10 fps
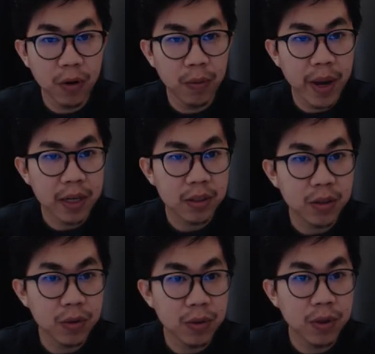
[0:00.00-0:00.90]
back
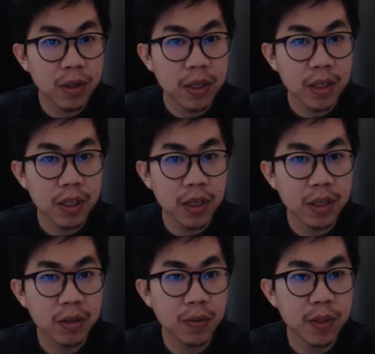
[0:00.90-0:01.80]
to here,
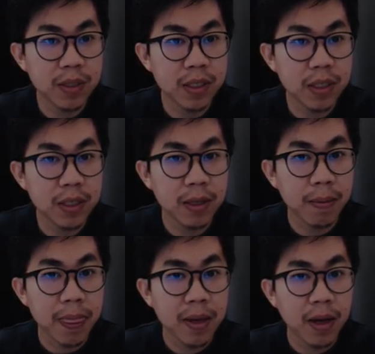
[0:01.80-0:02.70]
you will see
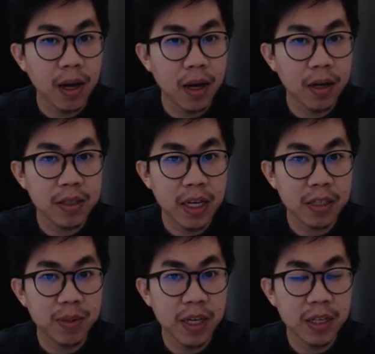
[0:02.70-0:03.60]

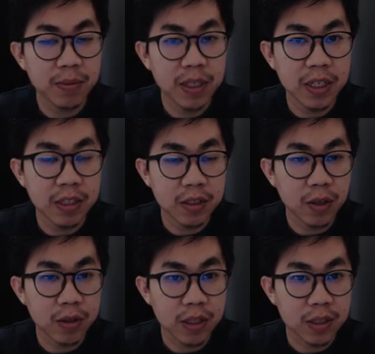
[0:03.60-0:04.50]
Gatsby has been
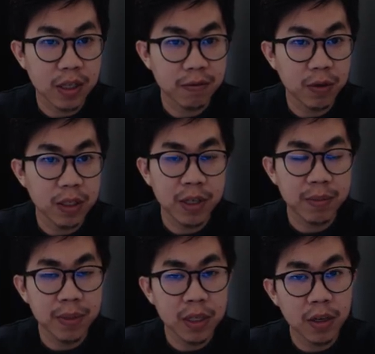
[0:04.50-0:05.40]
installed successfully.
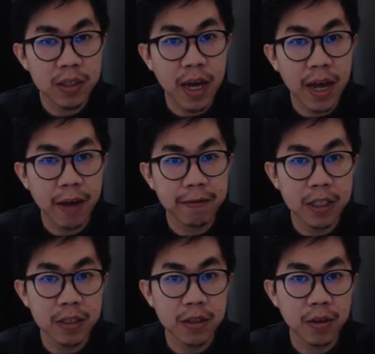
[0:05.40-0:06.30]
Because I have
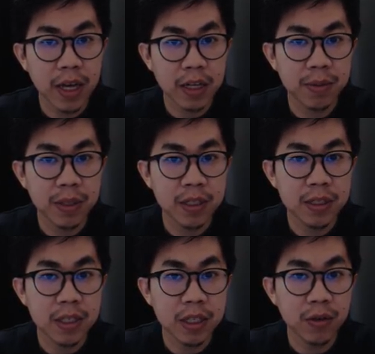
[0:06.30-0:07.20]
installed Gatsby
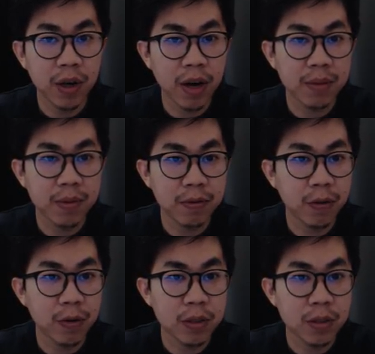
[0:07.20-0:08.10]
CULI
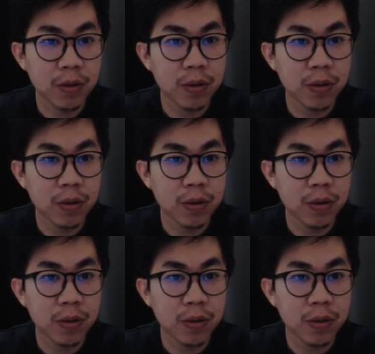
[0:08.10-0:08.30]
before, so